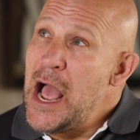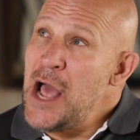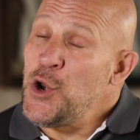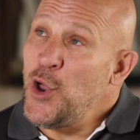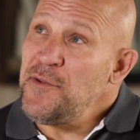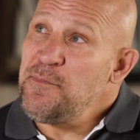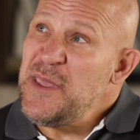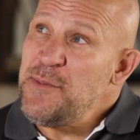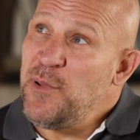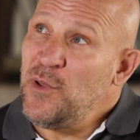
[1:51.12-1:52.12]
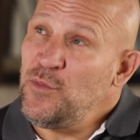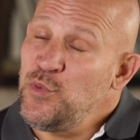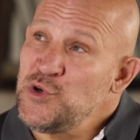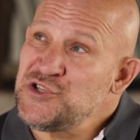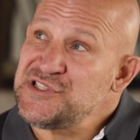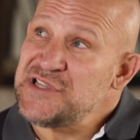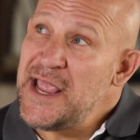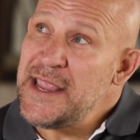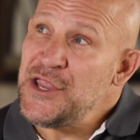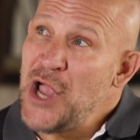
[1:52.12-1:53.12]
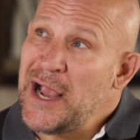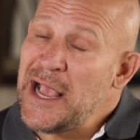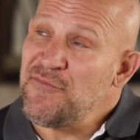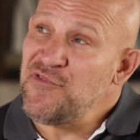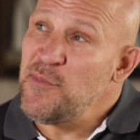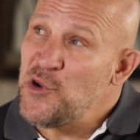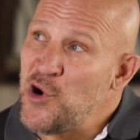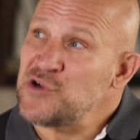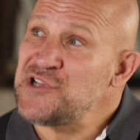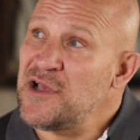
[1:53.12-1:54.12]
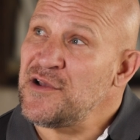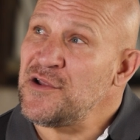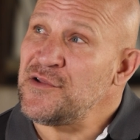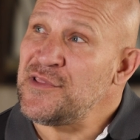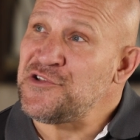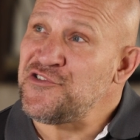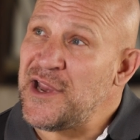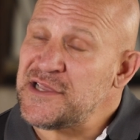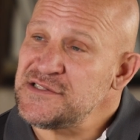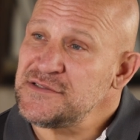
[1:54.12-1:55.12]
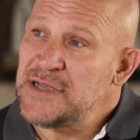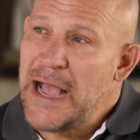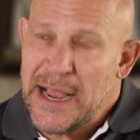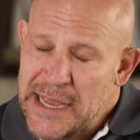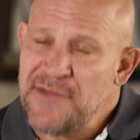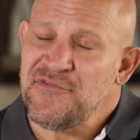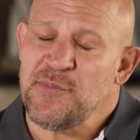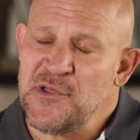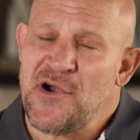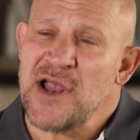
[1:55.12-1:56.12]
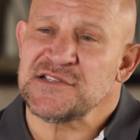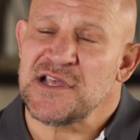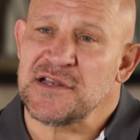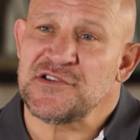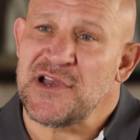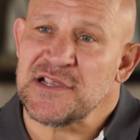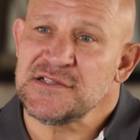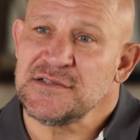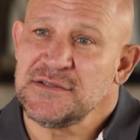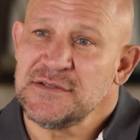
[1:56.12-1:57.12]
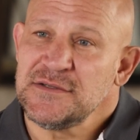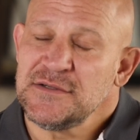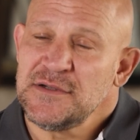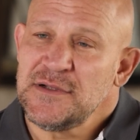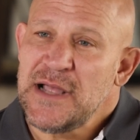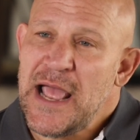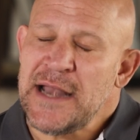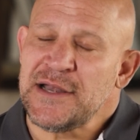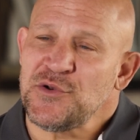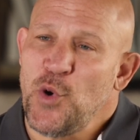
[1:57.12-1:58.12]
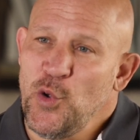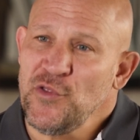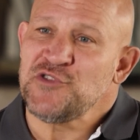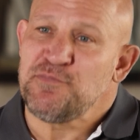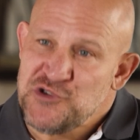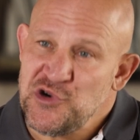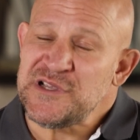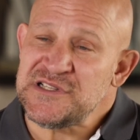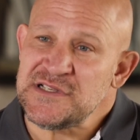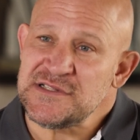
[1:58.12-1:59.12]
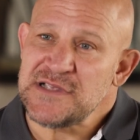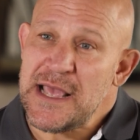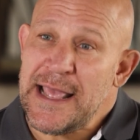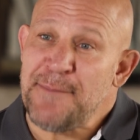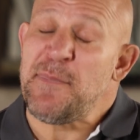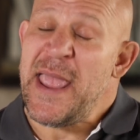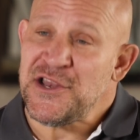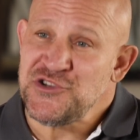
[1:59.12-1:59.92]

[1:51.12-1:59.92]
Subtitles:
A lot of people would say I come from the wrong side of the tracks. I came from the right side of the tracks. And that all the choices and bad